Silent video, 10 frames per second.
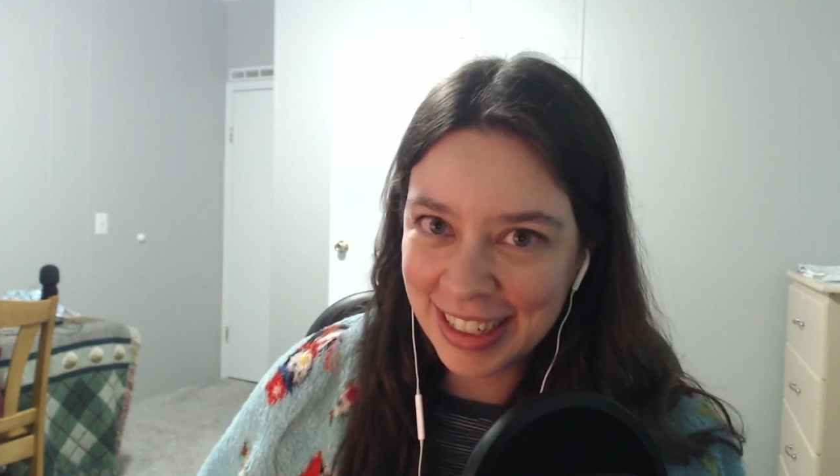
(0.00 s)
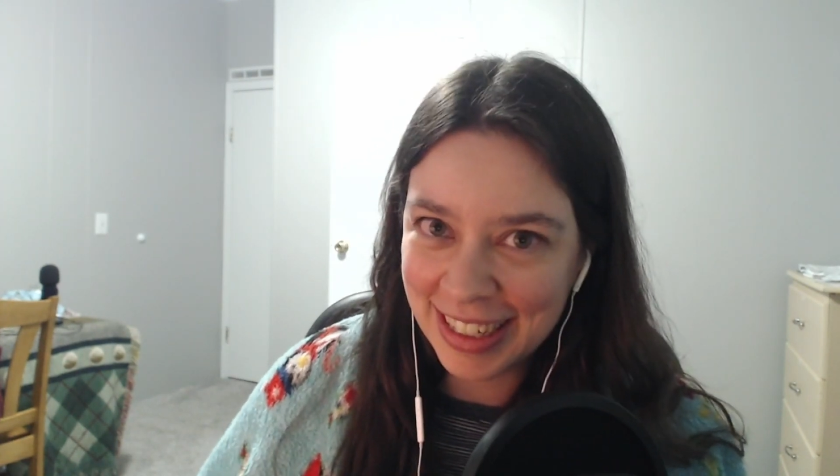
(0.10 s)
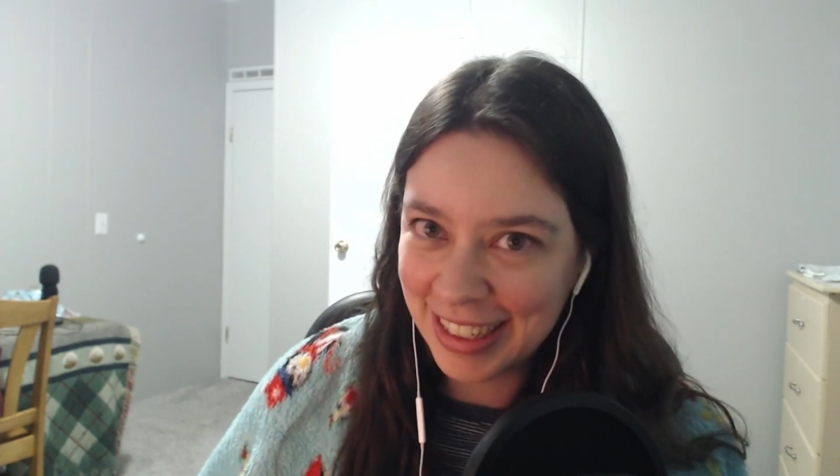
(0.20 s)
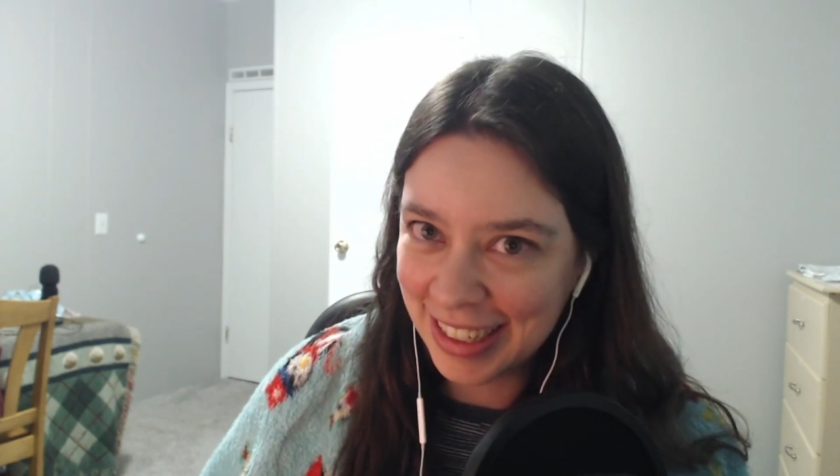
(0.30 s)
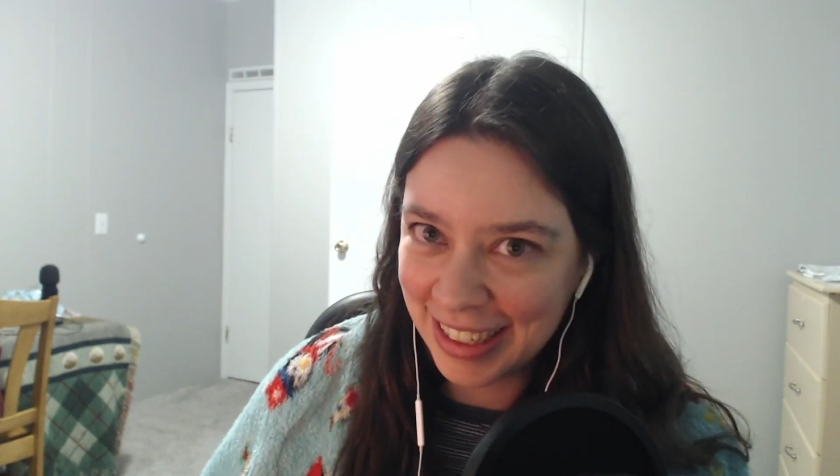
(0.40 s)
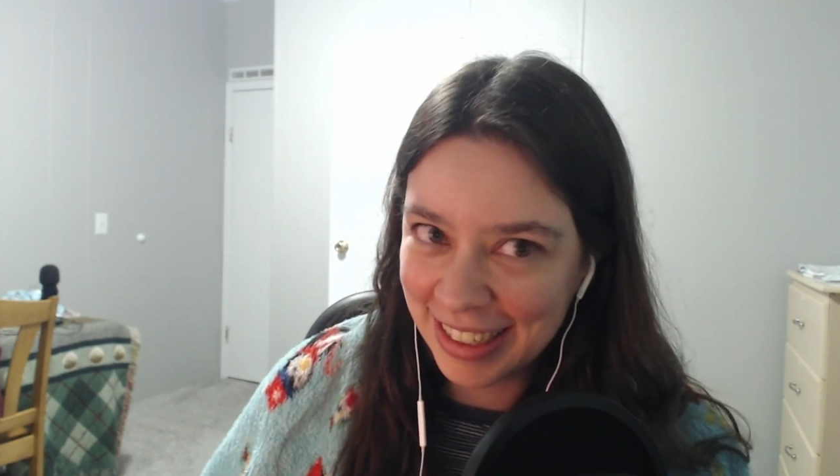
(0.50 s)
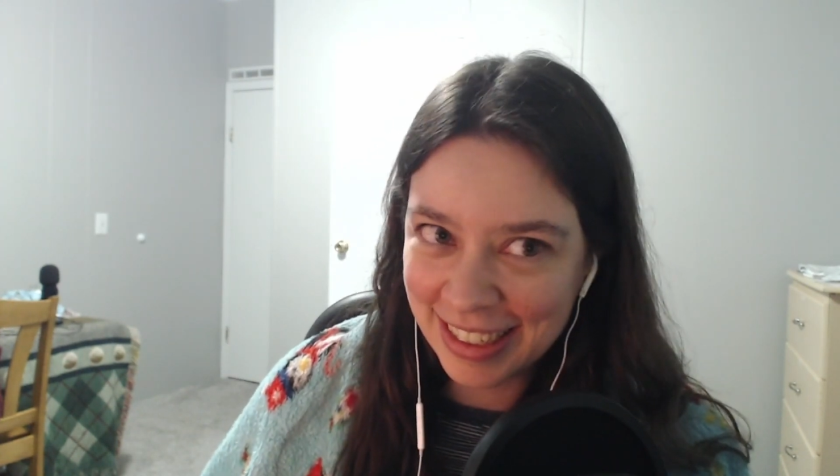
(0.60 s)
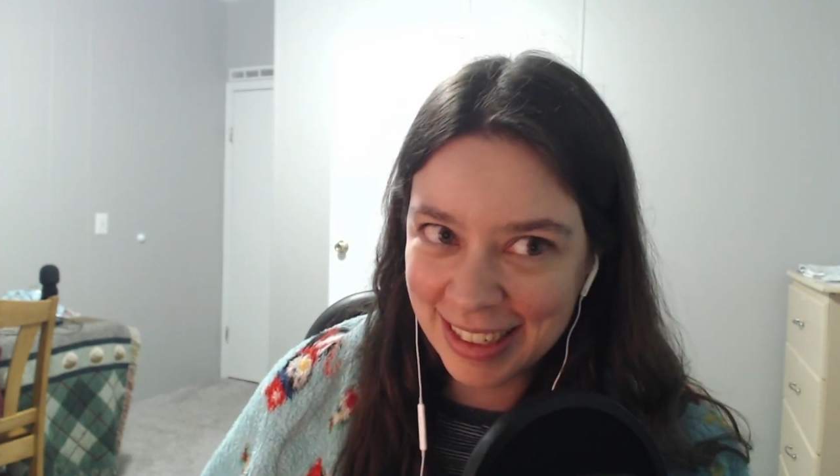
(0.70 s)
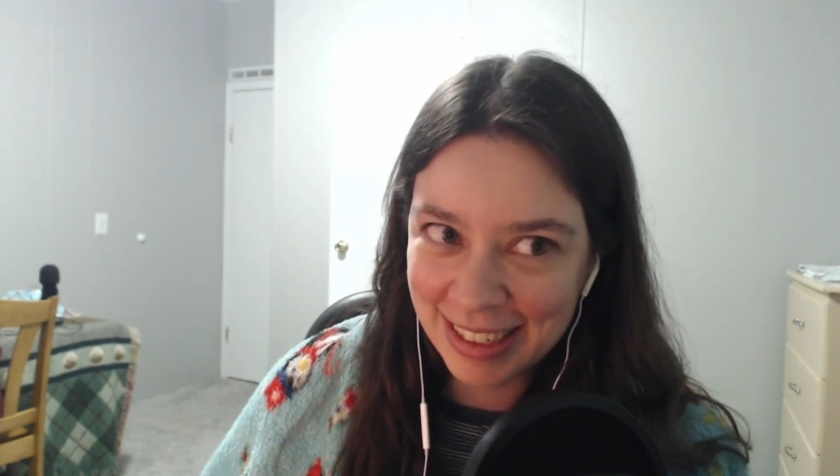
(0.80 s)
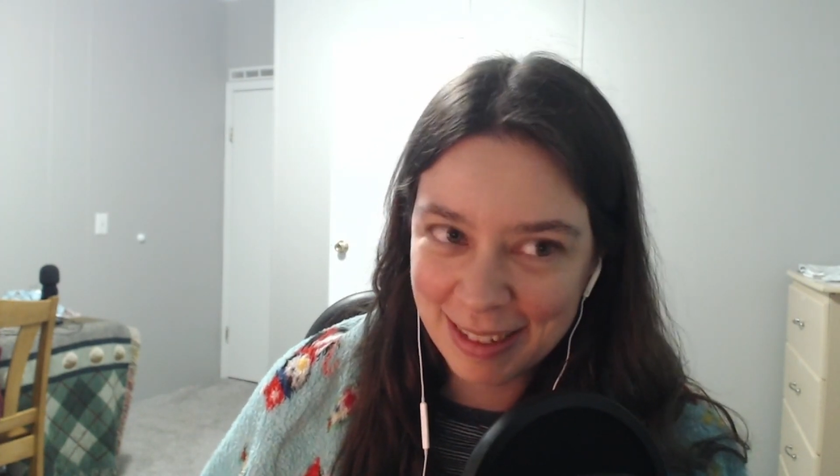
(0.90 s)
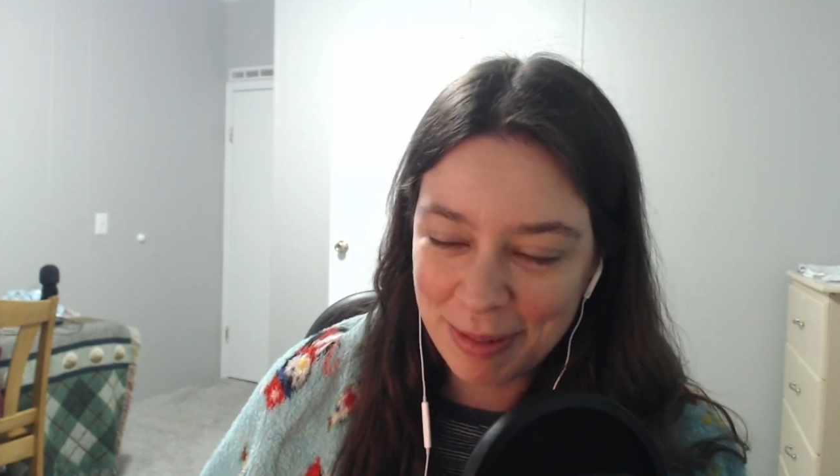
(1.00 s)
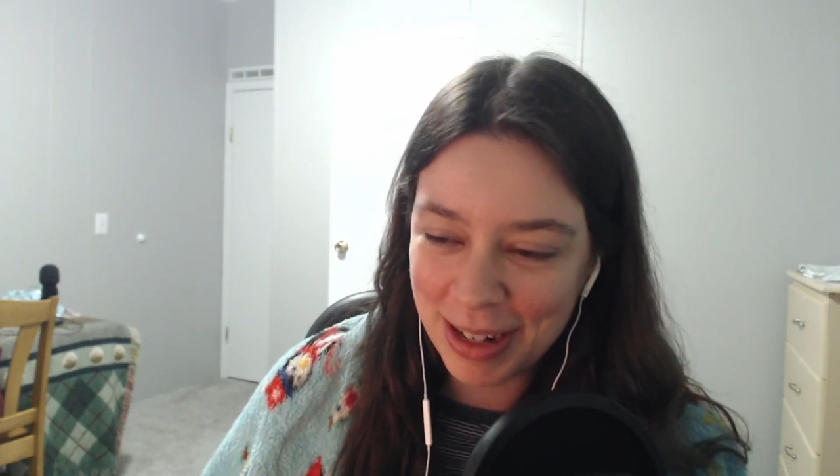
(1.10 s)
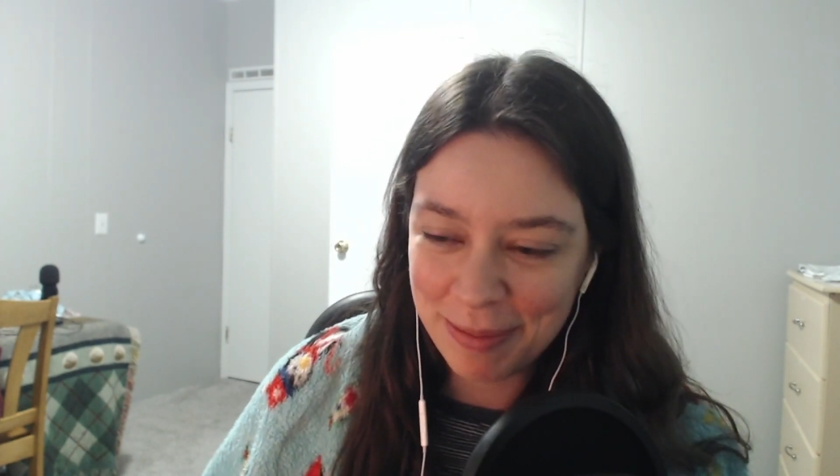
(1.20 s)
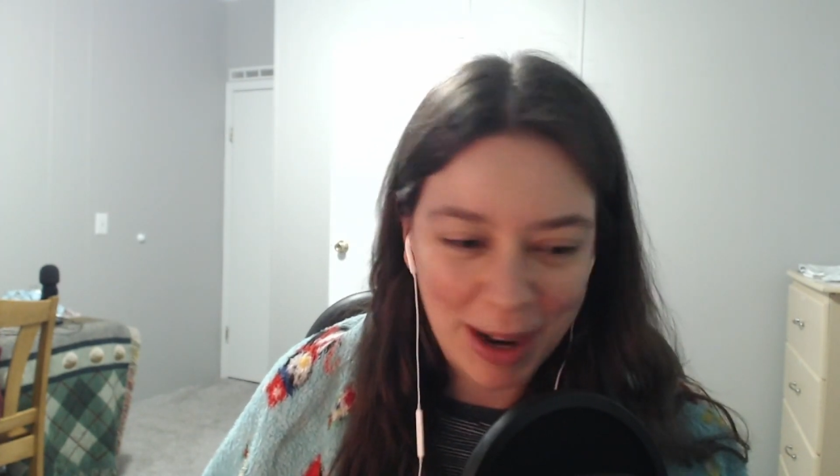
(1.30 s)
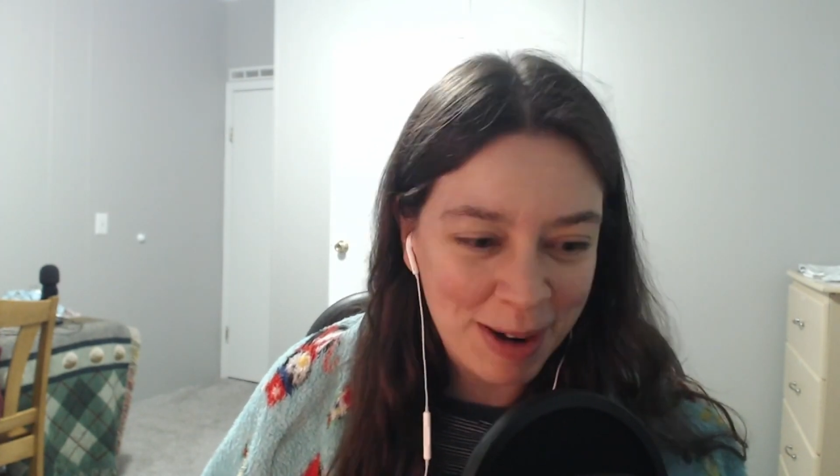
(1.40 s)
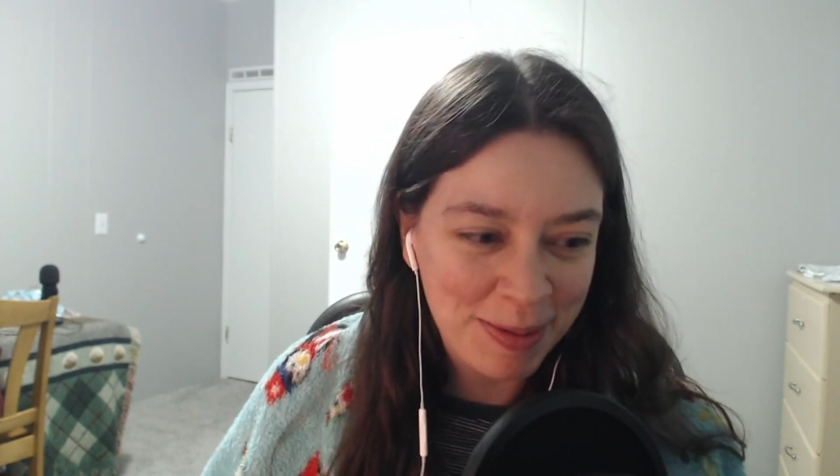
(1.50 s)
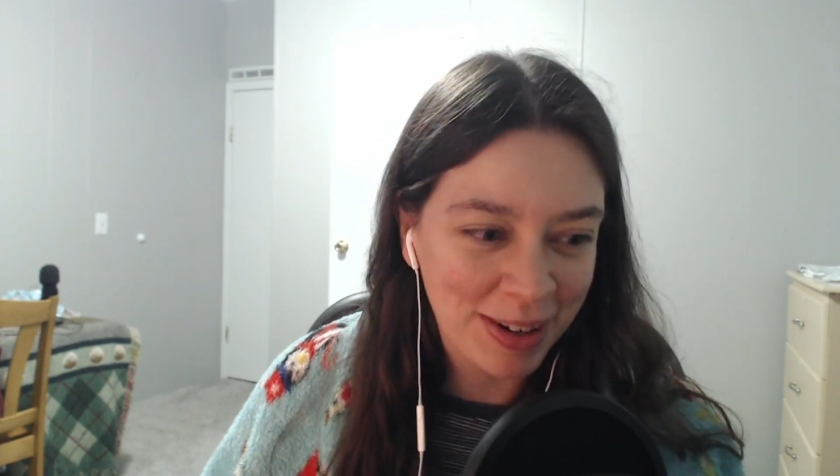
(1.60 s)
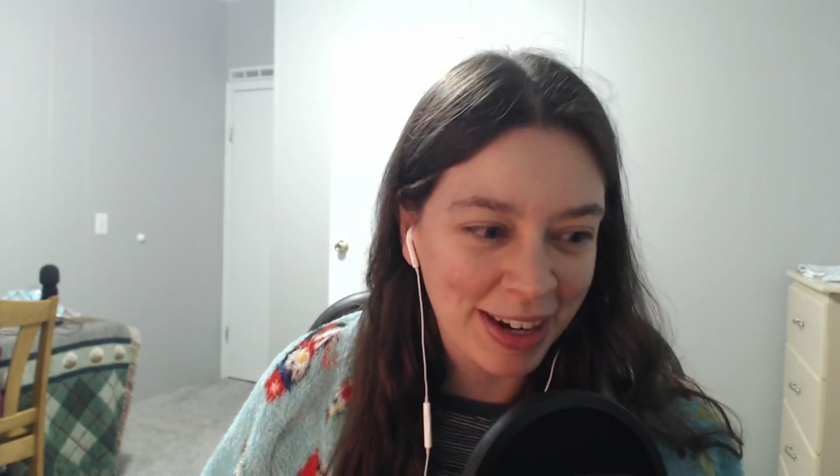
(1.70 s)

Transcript: into this PowerPoint